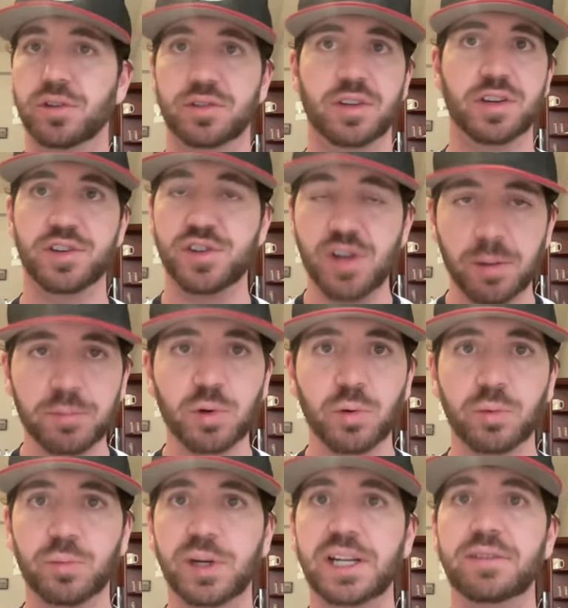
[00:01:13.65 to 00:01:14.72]
It's the number
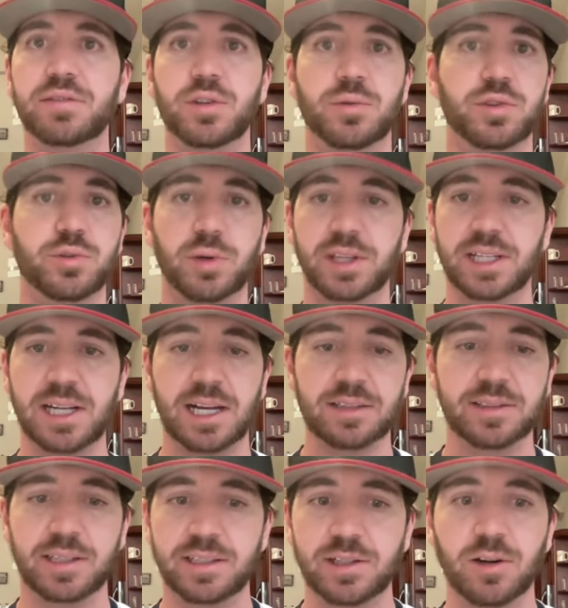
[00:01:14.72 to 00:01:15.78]
one way. If you enjoy the
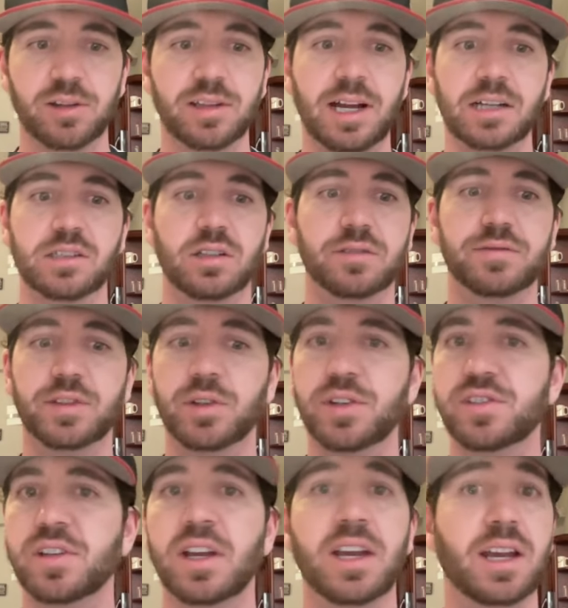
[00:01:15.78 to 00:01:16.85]
content here on Locked On
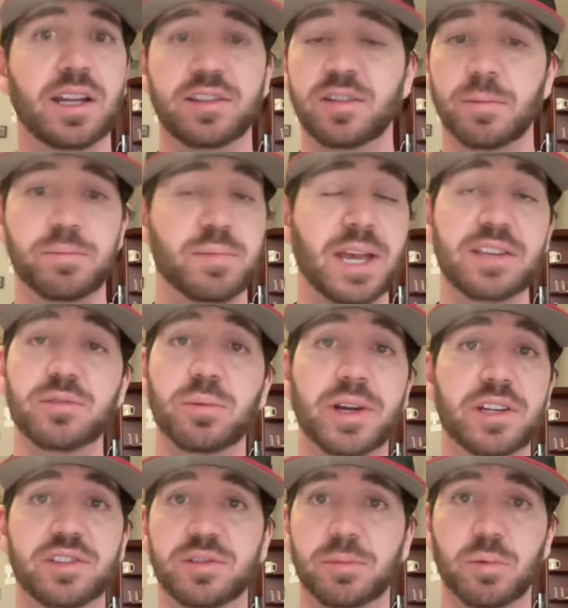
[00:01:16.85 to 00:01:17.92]
Phillies, it's the best way
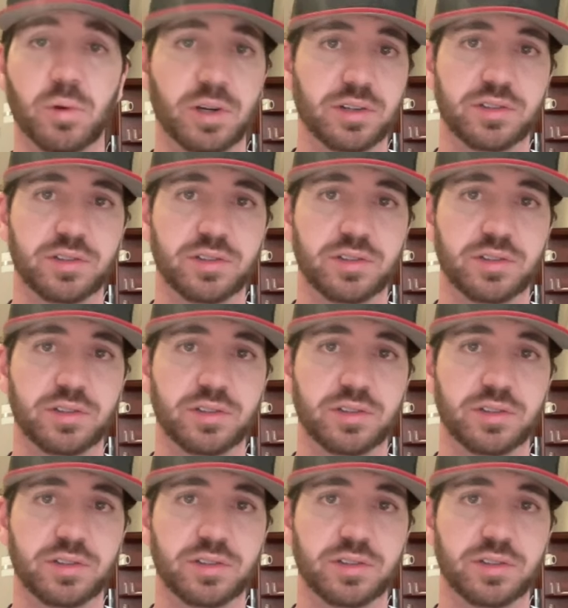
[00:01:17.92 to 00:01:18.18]
to support.